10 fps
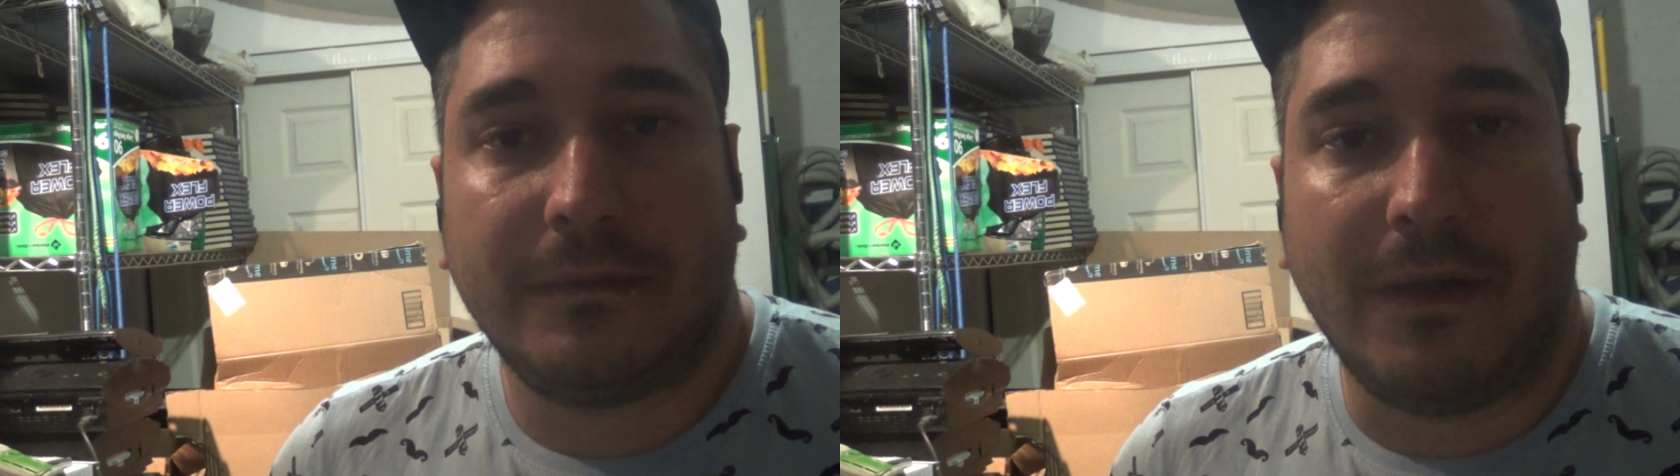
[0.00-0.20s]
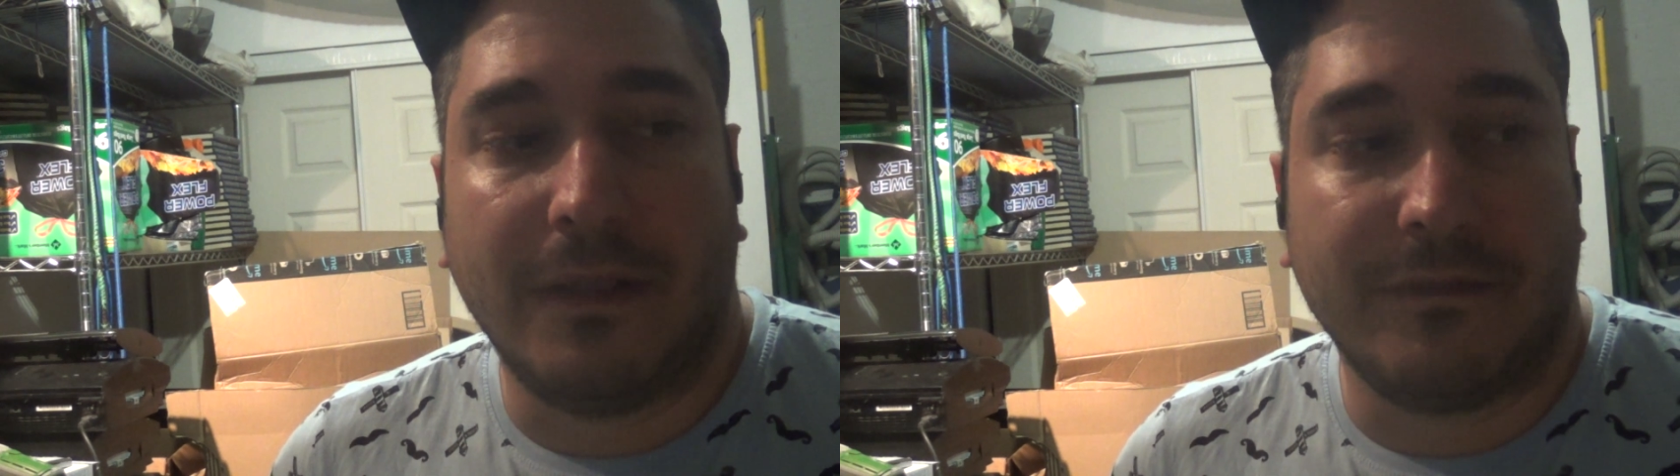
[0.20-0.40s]

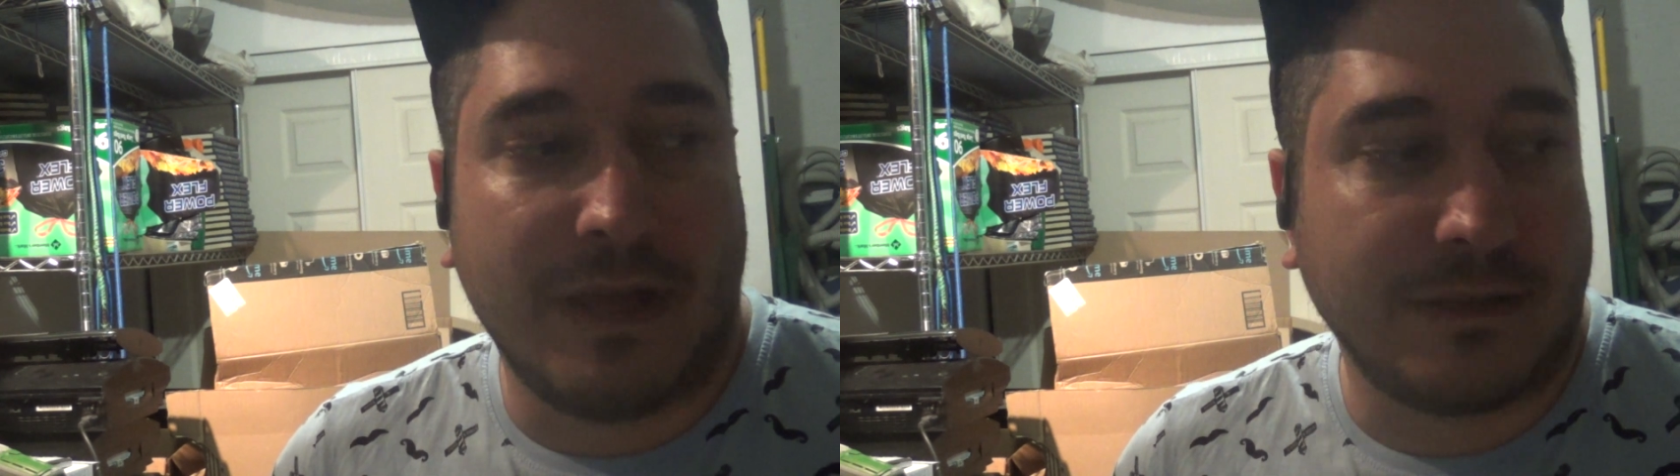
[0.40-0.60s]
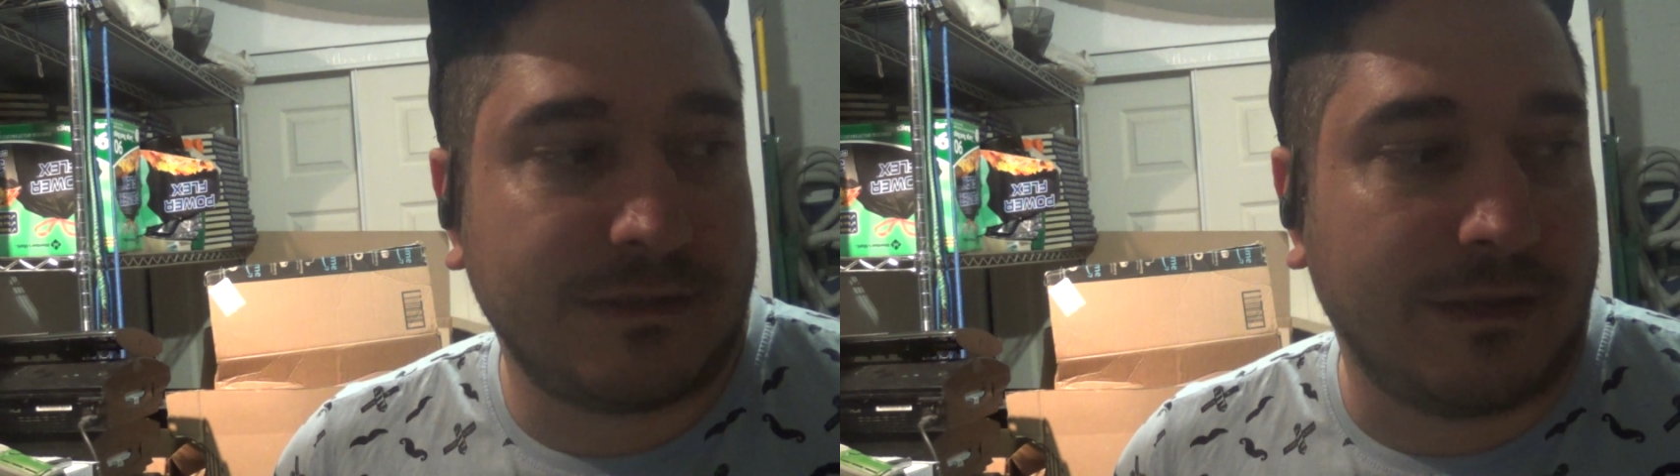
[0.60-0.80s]
all of
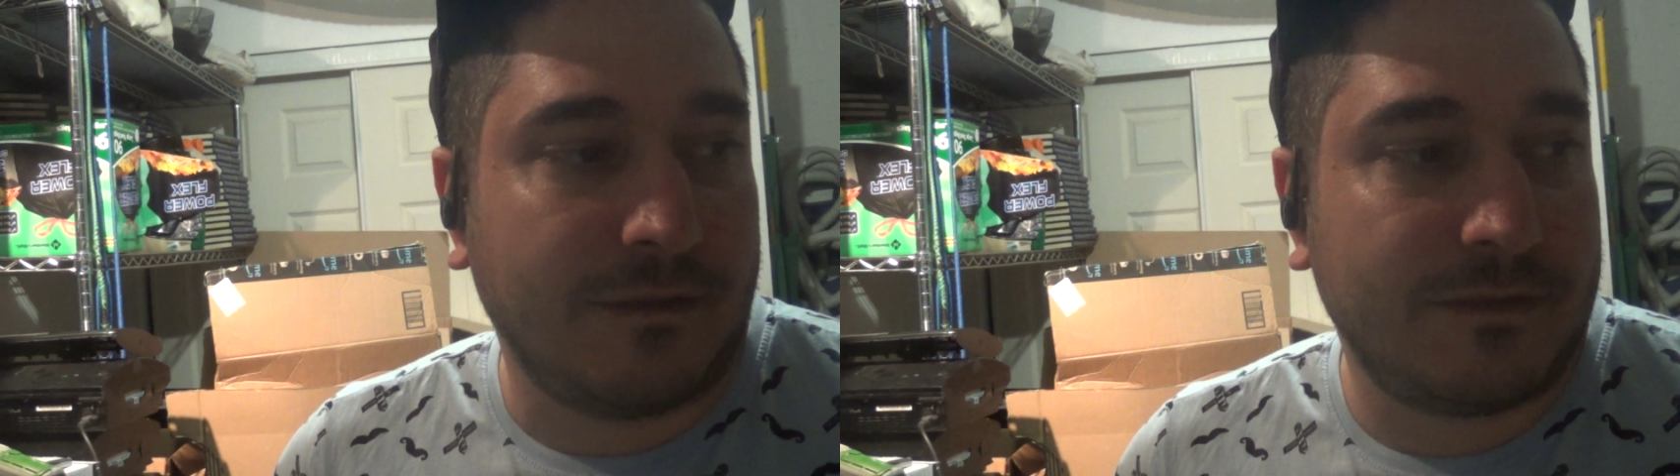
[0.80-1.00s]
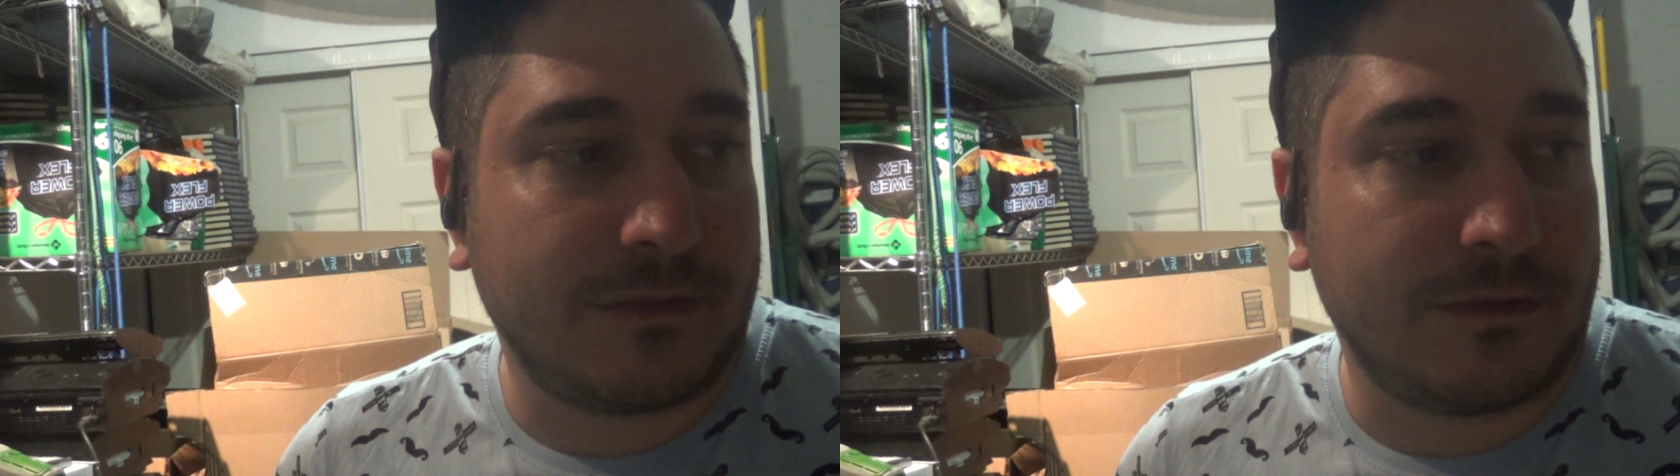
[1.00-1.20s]
that
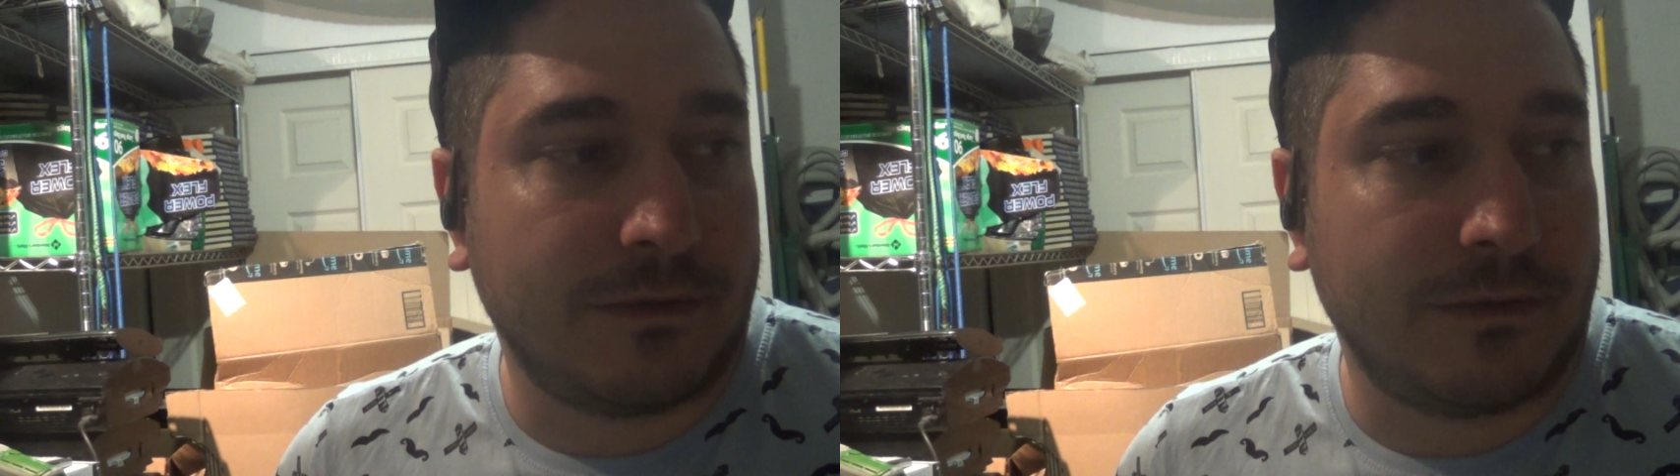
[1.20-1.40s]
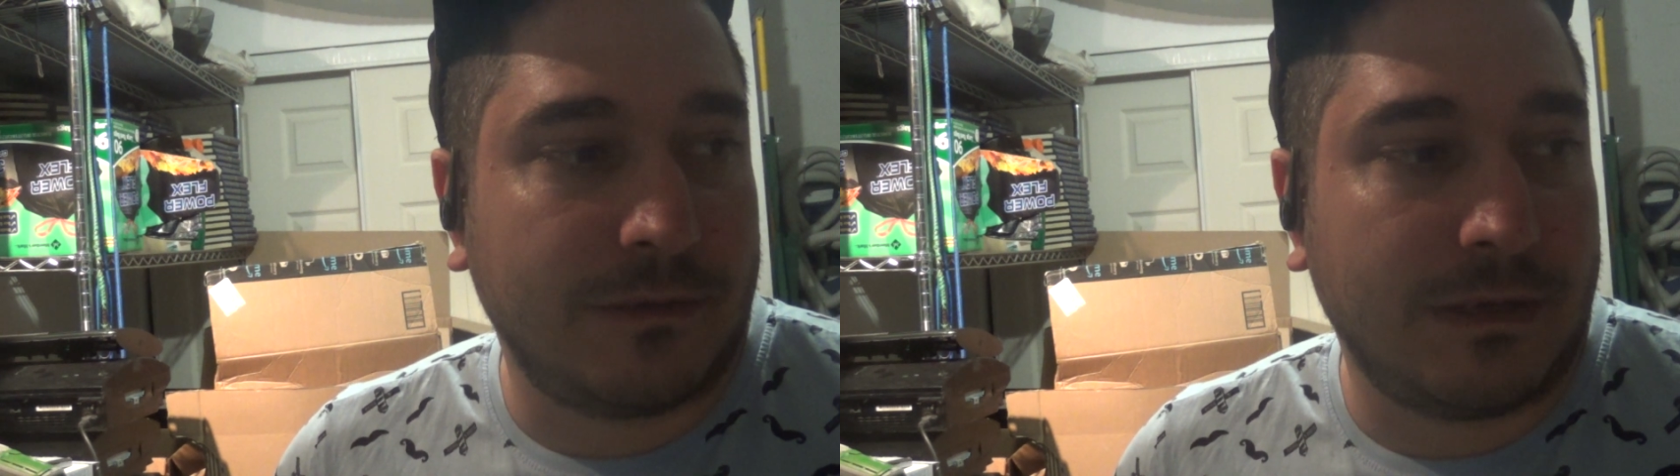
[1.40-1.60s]
stuff.
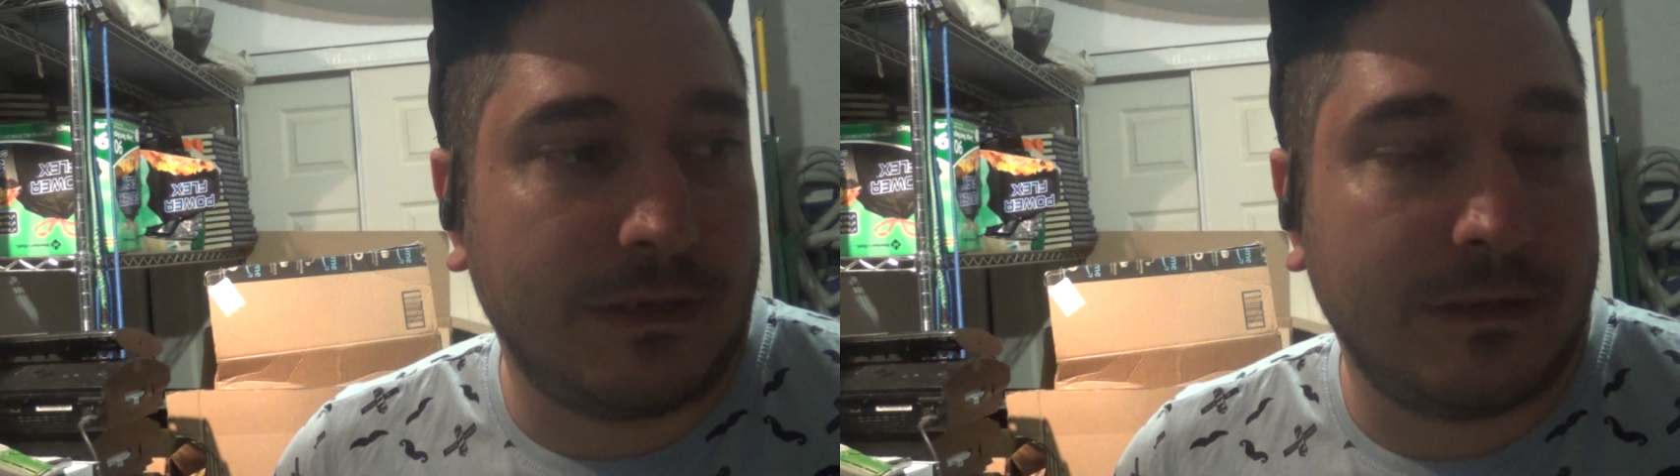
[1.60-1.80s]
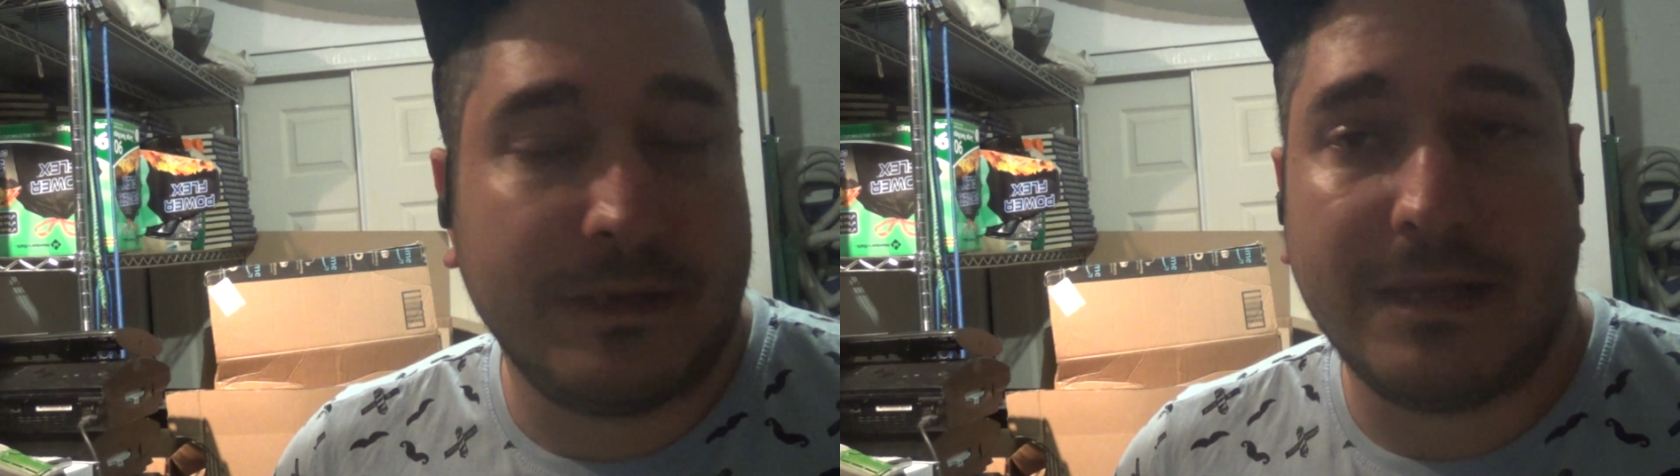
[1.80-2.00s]

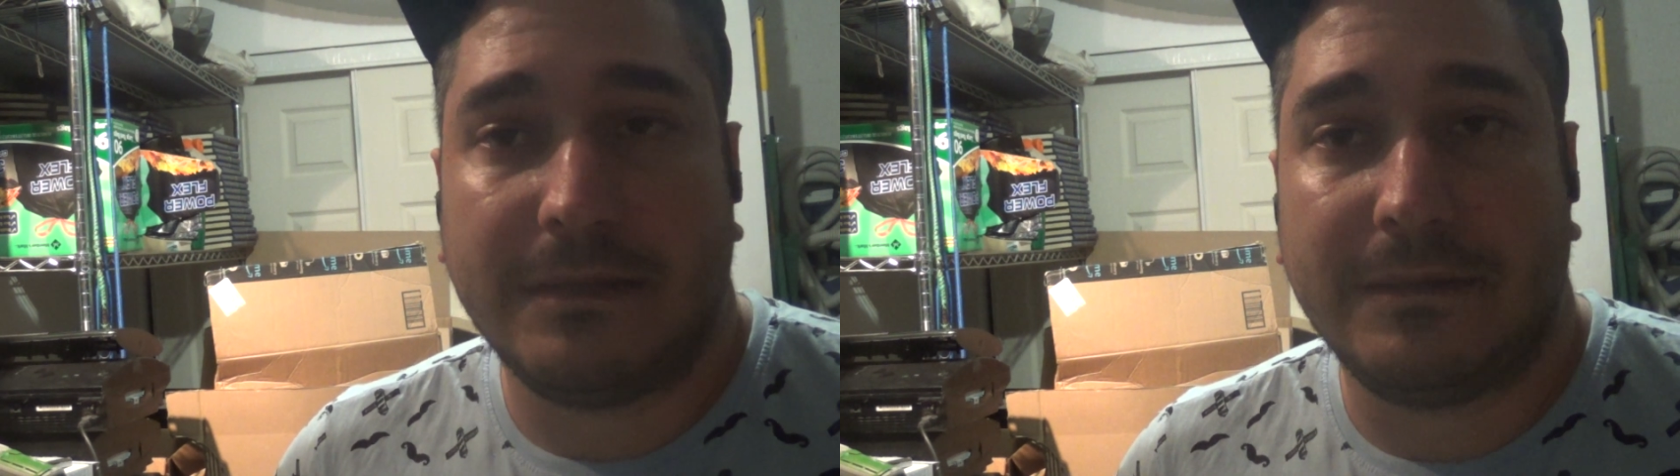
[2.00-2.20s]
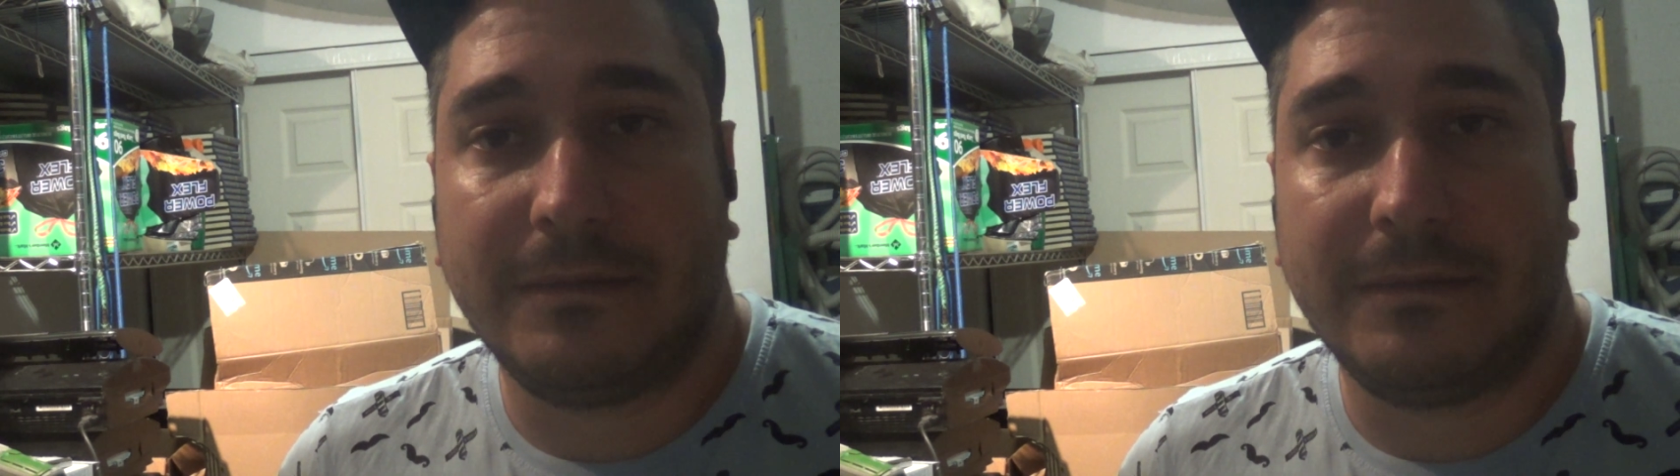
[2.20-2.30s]
So yeah,